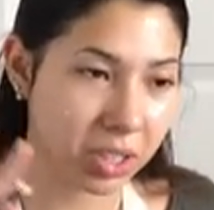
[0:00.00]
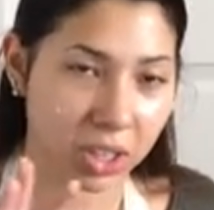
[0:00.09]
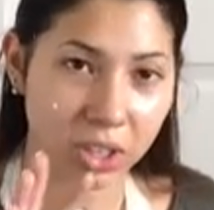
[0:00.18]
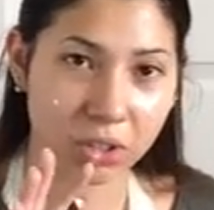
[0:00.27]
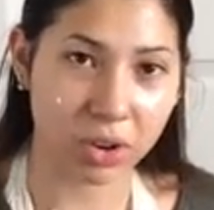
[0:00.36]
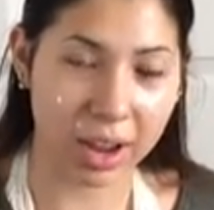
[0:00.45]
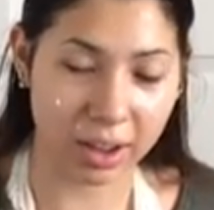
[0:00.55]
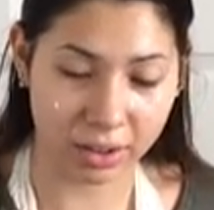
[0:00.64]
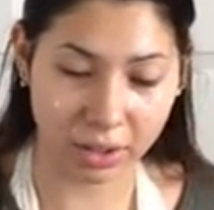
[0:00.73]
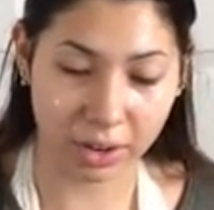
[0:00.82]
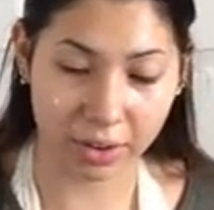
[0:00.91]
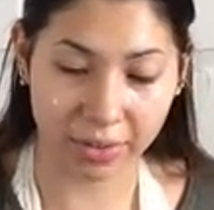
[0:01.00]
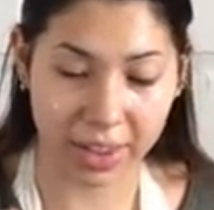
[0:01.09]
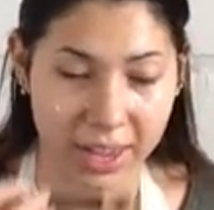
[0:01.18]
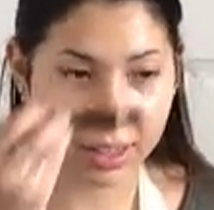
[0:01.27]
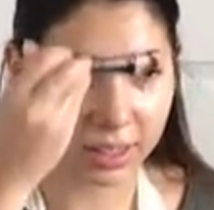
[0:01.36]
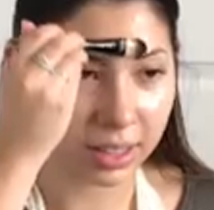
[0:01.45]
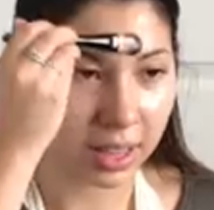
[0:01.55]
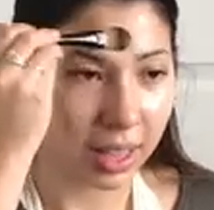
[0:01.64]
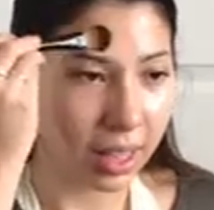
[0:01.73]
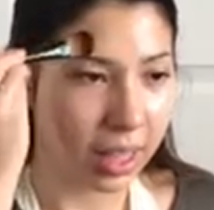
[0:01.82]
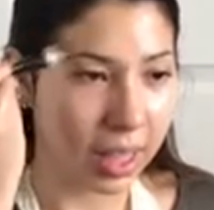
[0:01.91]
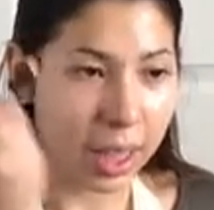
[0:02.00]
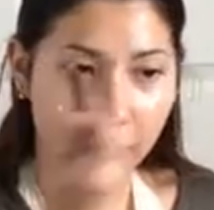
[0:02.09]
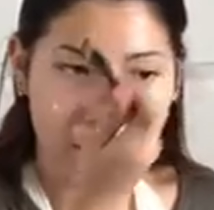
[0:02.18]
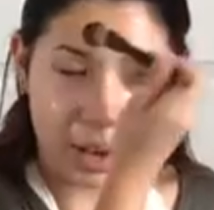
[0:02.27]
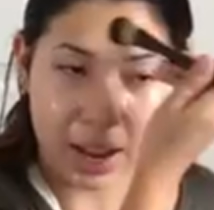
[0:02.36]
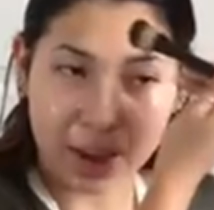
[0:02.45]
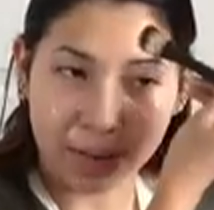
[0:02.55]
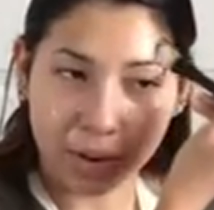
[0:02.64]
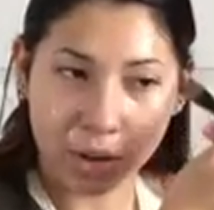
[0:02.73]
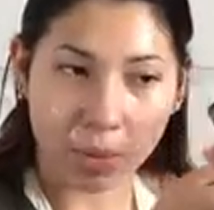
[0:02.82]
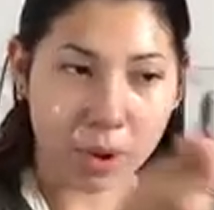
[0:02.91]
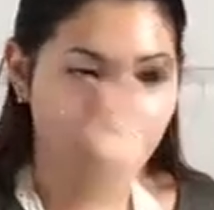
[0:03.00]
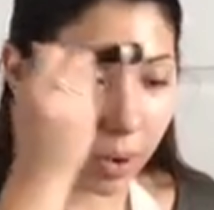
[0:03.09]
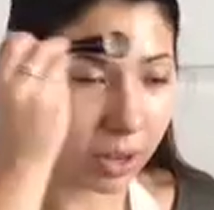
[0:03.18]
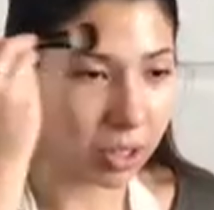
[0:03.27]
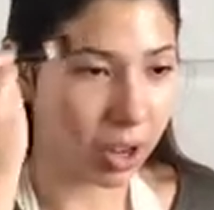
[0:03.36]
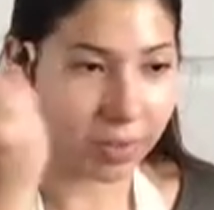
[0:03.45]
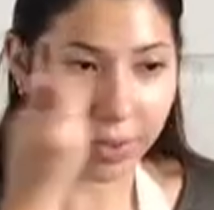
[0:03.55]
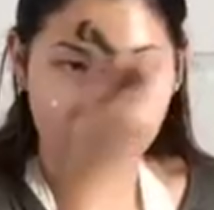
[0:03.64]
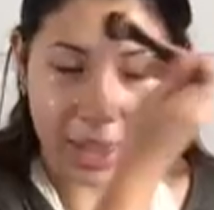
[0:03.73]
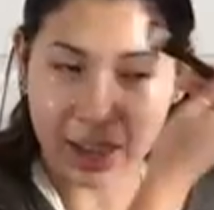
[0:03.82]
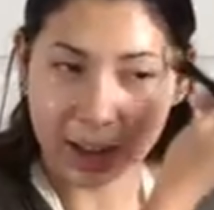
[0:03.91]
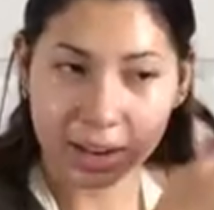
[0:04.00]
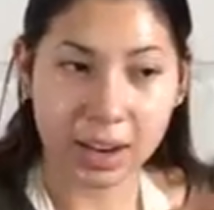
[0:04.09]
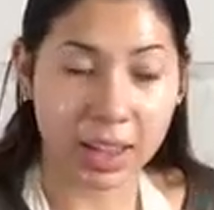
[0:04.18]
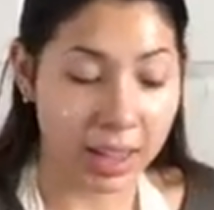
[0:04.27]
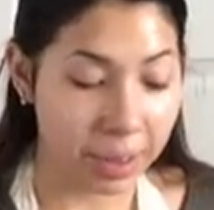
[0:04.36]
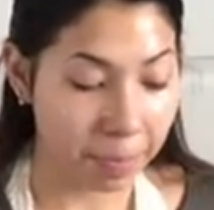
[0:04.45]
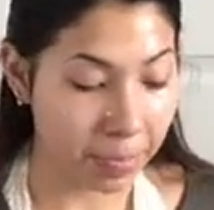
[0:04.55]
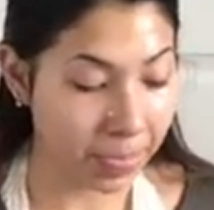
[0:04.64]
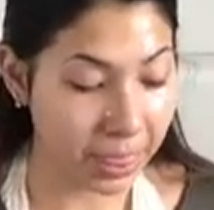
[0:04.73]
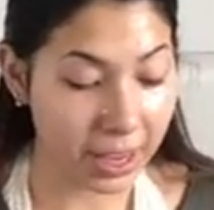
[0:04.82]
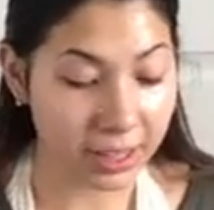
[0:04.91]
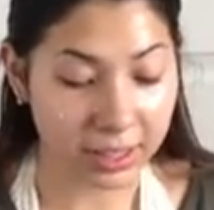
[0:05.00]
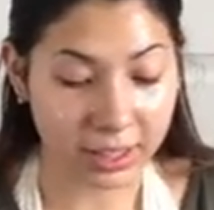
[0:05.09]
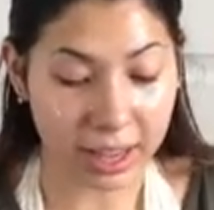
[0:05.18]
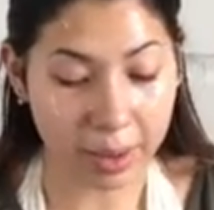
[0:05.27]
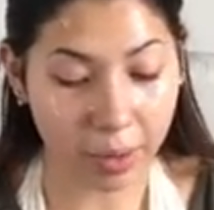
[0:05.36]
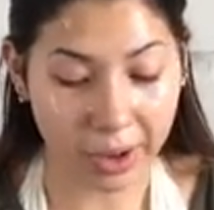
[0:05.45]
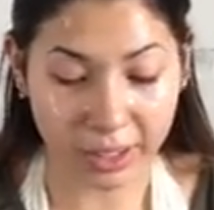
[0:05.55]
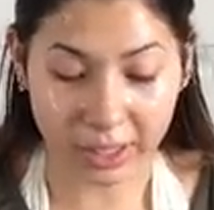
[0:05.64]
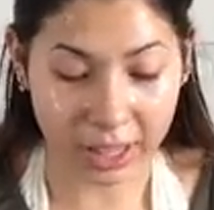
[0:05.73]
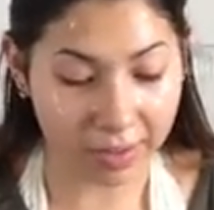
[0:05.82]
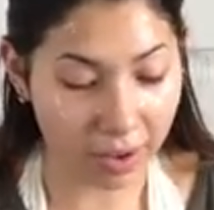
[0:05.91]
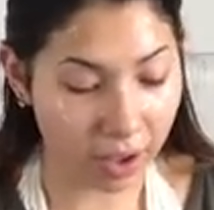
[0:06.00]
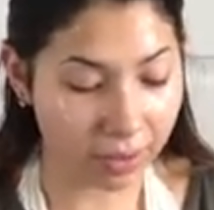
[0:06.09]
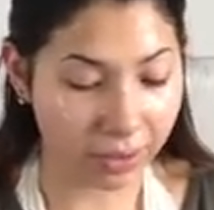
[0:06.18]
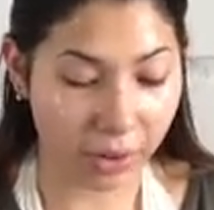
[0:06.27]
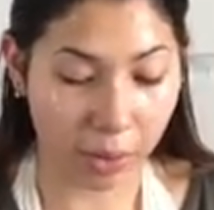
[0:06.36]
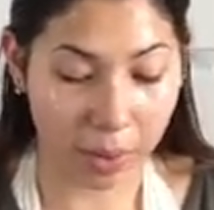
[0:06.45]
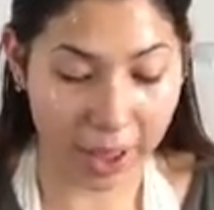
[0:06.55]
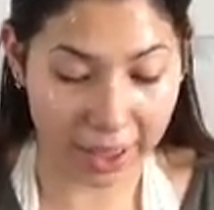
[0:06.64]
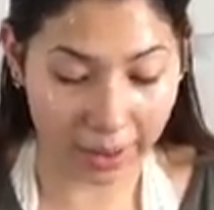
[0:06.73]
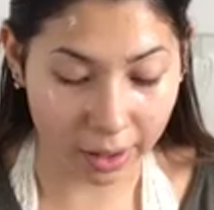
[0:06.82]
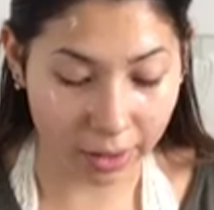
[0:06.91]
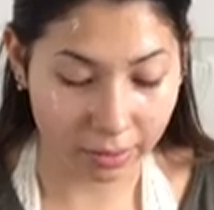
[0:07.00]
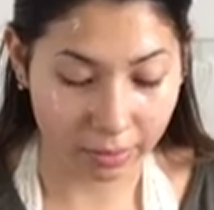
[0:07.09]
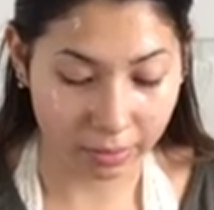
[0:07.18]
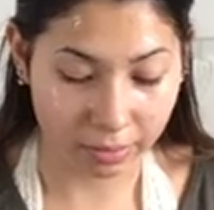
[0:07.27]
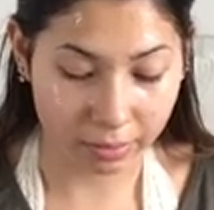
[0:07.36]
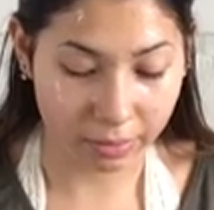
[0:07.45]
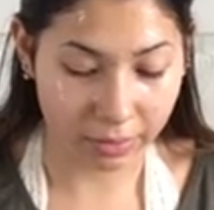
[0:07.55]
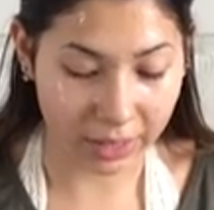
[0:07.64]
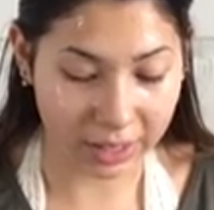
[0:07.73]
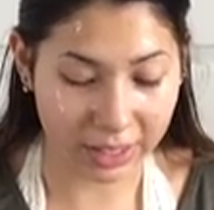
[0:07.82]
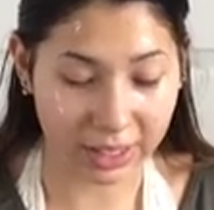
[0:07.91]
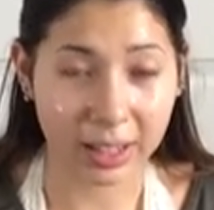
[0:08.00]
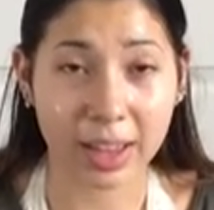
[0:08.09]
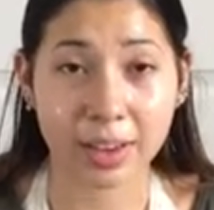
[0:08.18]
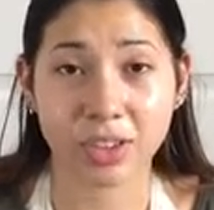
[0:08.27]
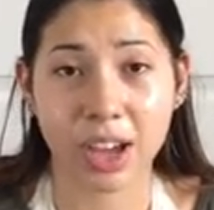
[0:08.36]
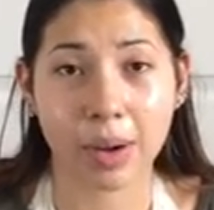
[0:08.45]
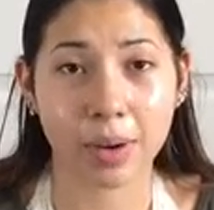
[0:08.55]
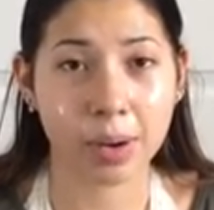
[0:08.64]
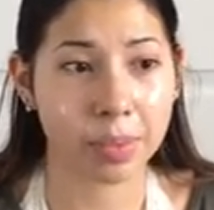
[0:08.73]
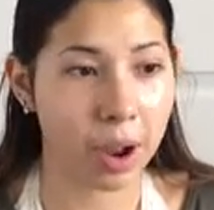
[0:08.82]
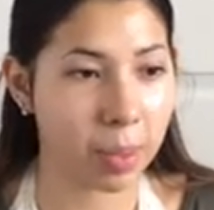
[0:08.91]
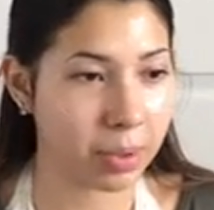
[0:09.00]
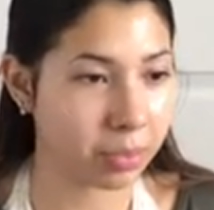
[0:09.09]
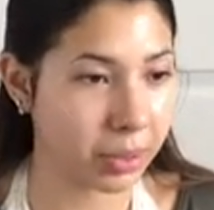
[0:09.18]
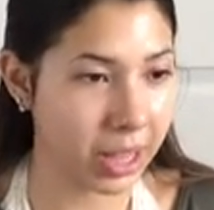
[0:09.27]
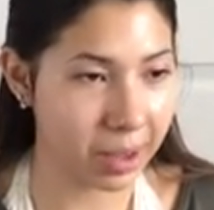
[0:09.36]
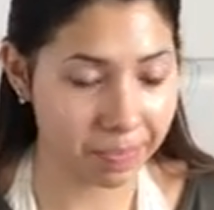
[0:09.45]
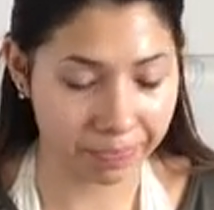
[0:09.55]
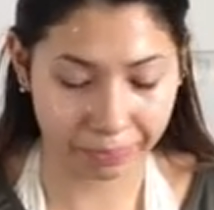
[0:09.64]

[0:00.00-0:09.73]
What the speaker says: gonna dry onto your face, and whenever you want to wash it off, you can. This I'm going to leave on for a while until I shower, probably.